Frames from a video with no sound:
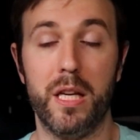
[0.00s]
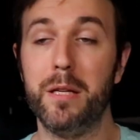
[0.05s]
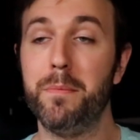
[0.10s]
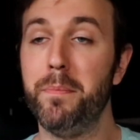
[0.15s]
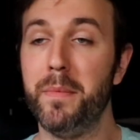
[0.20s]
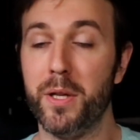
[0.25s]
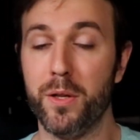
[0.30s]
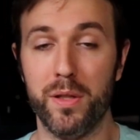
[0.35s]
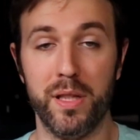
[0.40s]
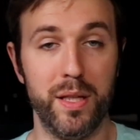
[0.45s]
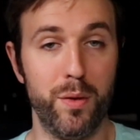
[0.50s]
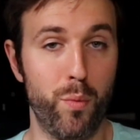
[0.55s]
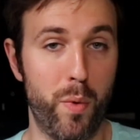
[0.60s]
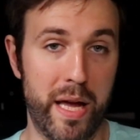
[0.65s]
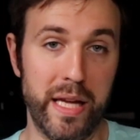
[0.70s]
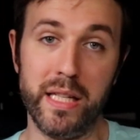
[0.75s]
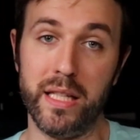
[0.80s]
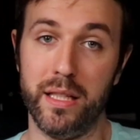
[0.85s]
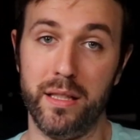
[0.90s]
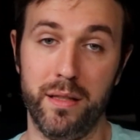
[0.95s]
It merely
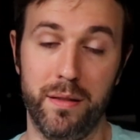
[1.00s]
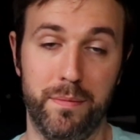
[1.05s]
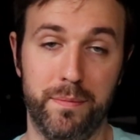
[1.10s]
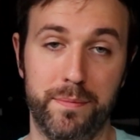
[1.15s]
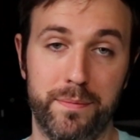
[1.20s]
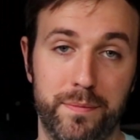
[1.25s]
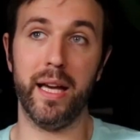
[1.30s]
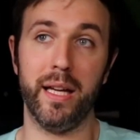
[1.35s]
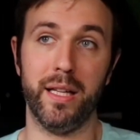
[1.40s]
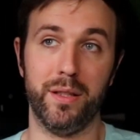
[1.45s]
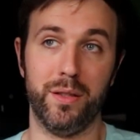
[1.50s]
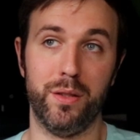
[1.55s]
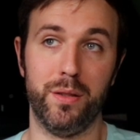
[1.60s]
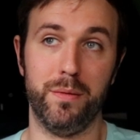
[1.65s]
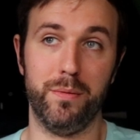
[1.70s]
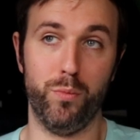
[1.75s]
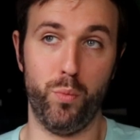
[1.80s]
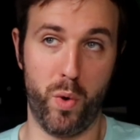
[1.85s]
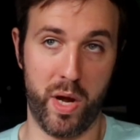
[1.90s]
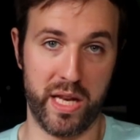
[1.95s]
waited and
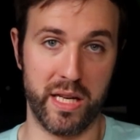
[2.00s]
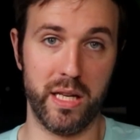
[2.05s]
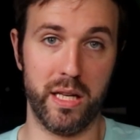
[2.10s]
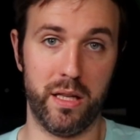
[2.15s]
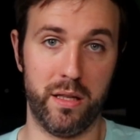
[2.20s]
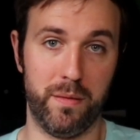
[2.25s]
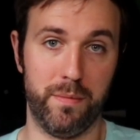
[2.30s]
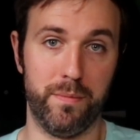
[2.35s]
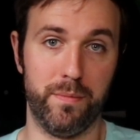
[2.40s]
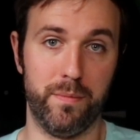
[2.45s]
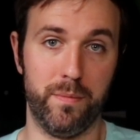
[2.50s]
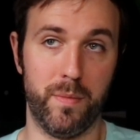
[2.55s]
waited